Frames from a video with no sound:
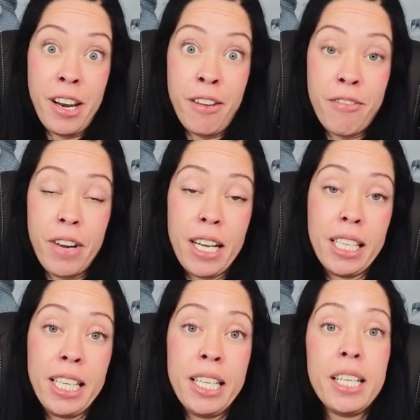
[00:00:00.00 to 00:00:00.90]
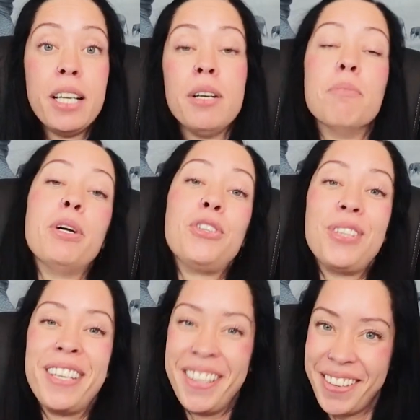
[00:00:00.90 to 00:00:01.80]
out finally.
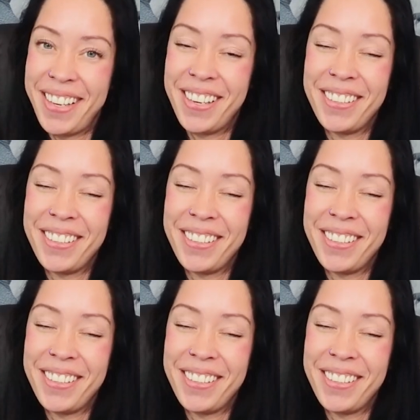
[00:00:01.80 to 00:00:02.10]
But your inner